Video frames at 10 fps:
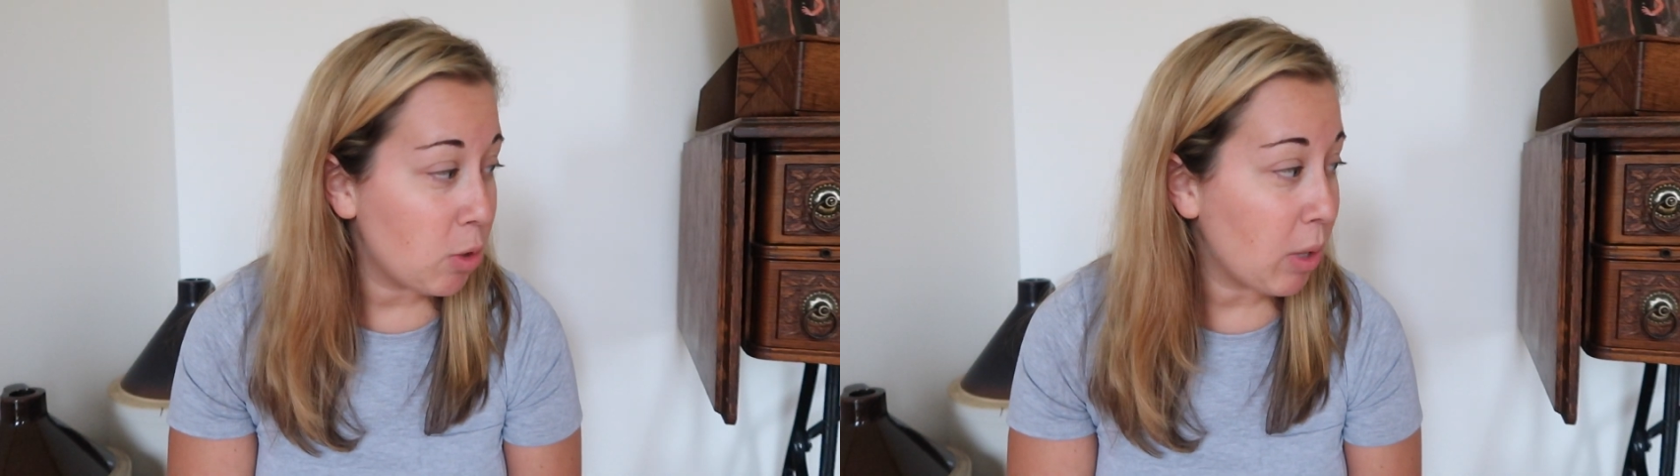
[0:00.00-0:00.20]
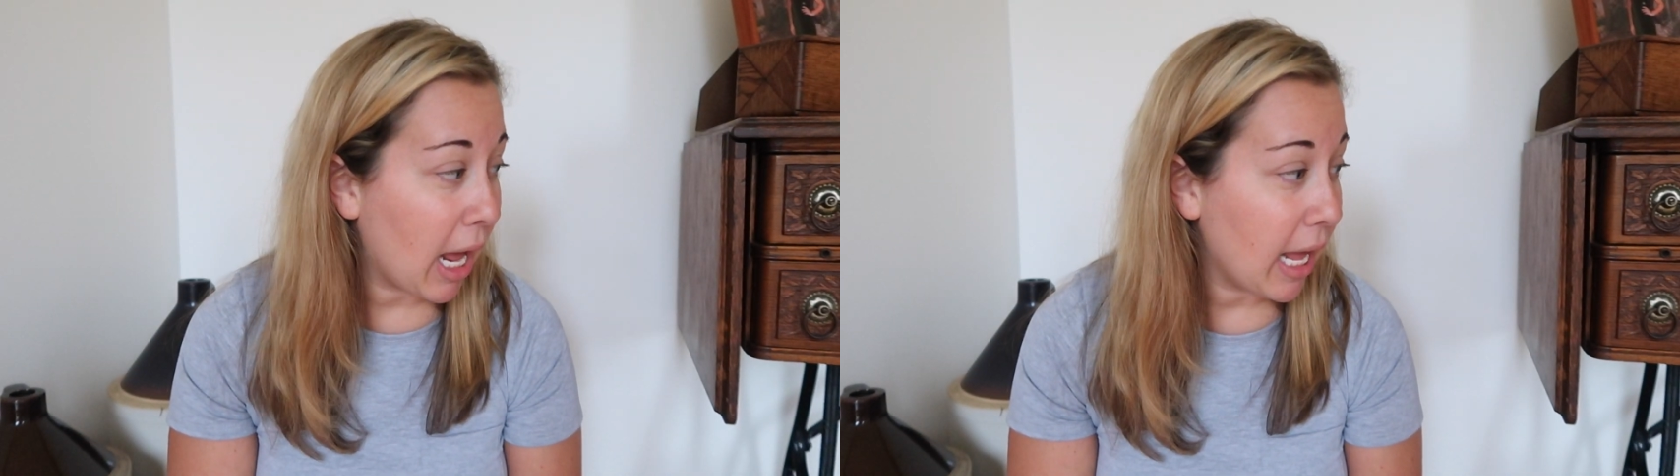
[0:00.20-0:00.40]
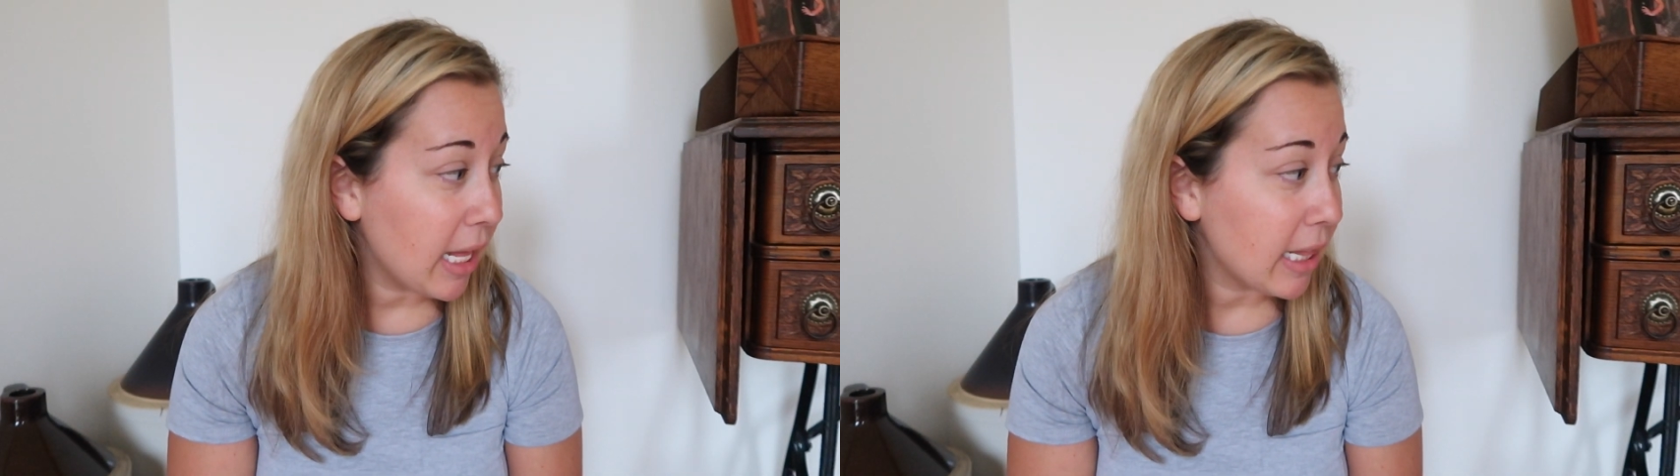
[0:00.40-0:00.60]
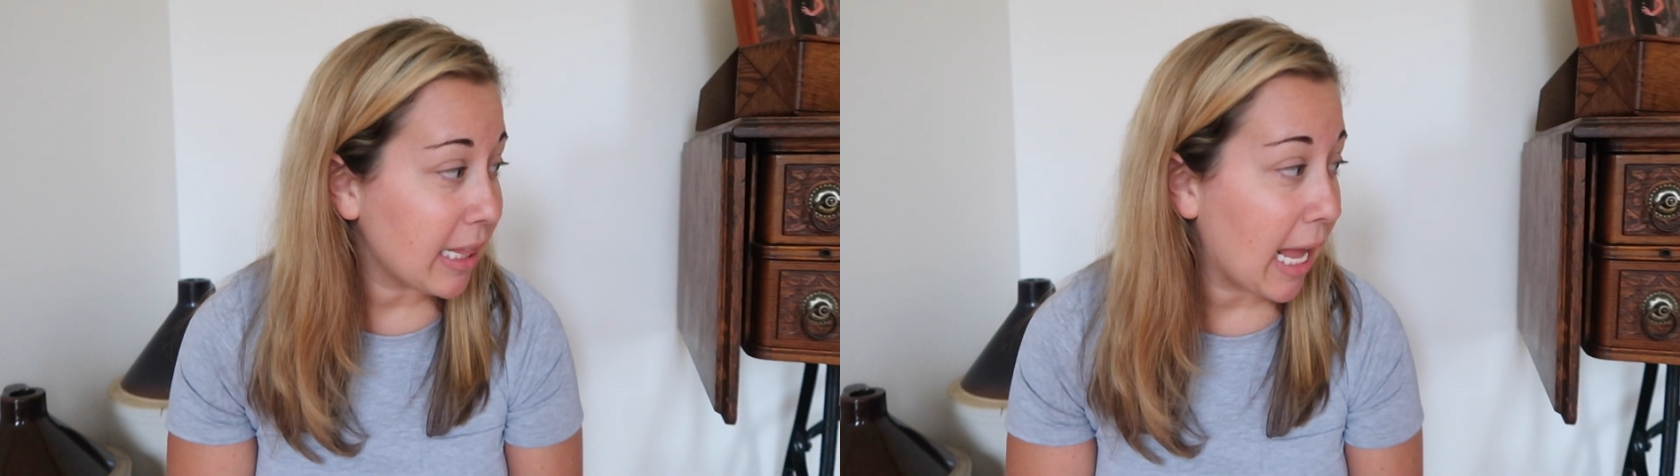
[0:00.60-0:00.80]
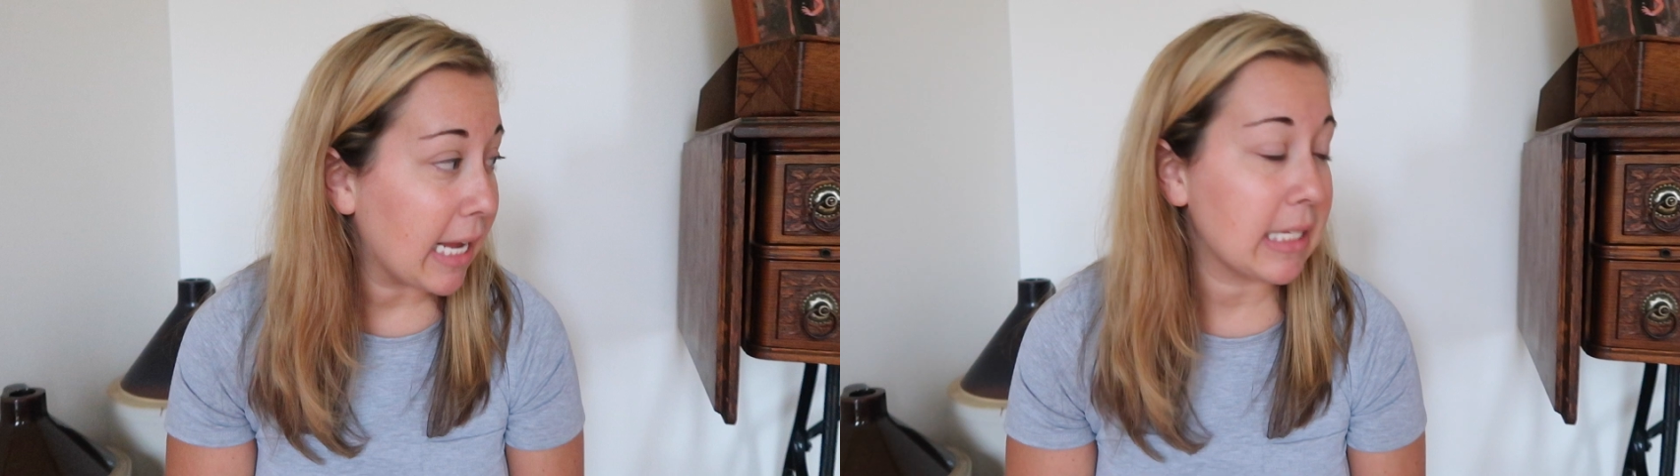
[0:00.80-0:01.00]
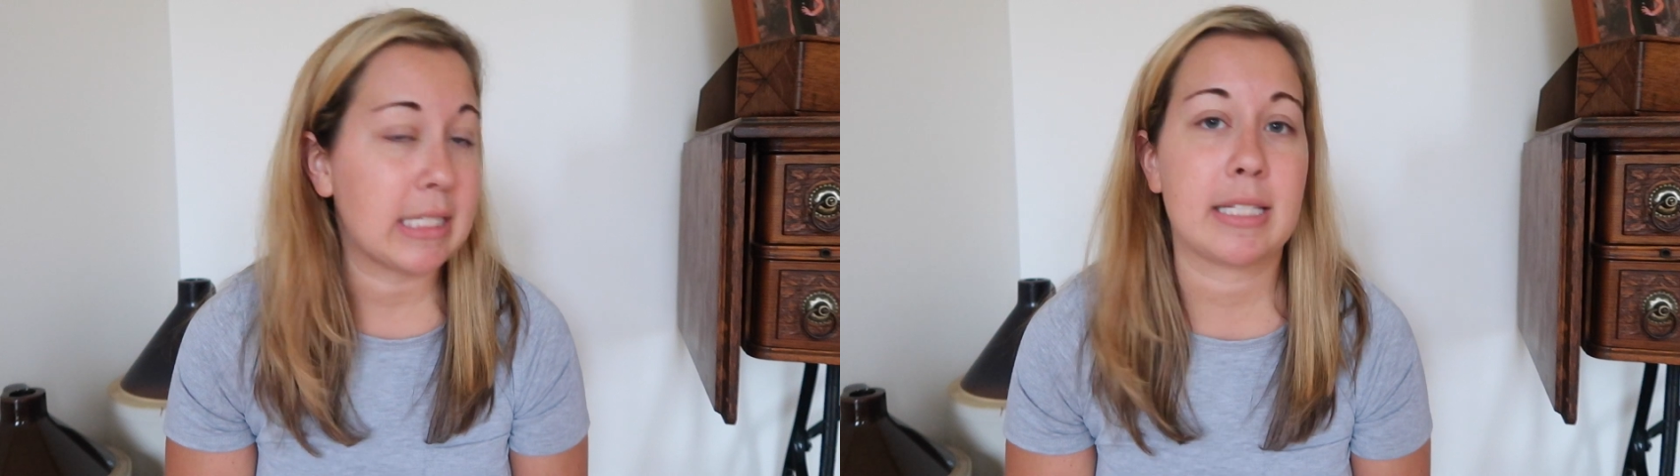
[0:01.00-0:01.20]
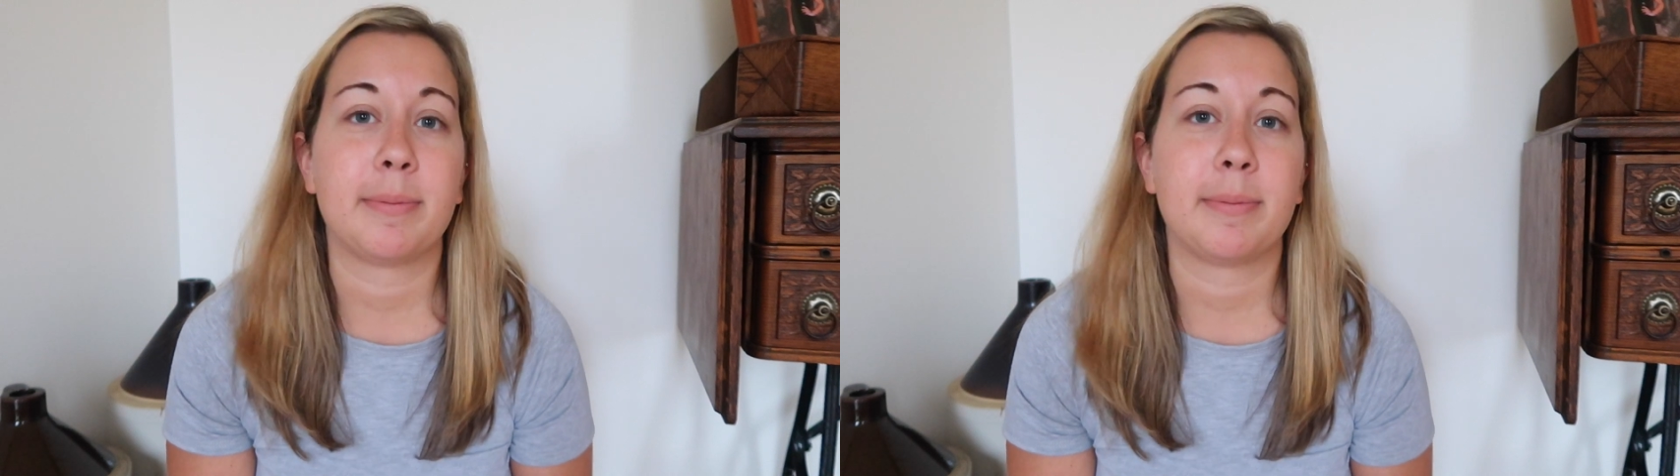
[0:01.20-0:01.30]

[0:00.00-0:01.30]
you not? Thanks.